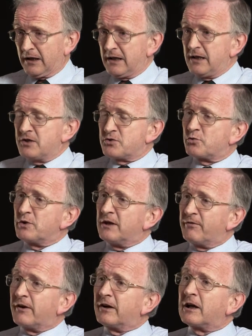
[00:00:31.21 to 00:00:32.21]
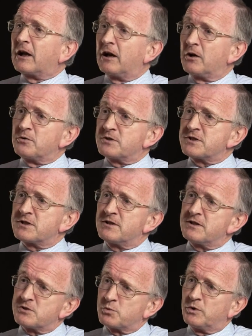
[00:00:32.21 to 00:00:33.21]
Is really very close to
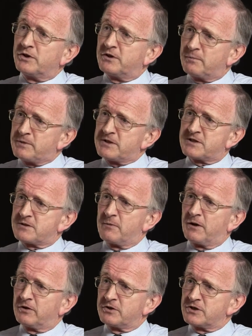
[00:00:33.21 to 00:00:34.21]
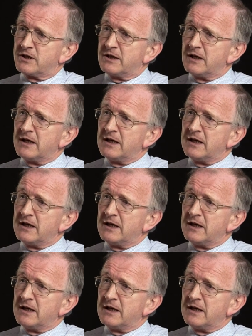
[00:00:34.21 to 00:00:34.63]
this word epistemology.